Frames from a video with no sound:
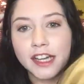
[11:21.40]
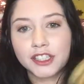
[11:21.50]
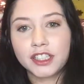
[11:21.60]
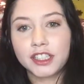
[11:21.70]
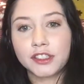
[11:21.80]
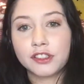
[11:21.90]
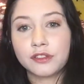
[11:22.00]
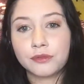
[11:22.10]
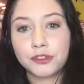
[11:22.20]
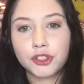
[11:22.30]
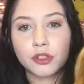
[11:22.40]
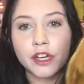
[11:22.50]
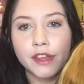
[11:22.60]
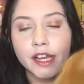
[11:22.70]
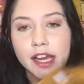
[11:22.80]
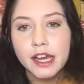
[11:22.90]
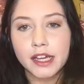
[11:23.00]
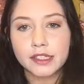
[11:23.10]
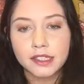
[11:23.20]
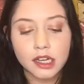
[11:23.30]
actually, it's short and then it
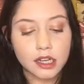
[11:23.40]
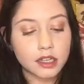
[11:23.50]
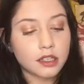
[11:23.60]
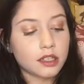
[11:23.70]
has a uh,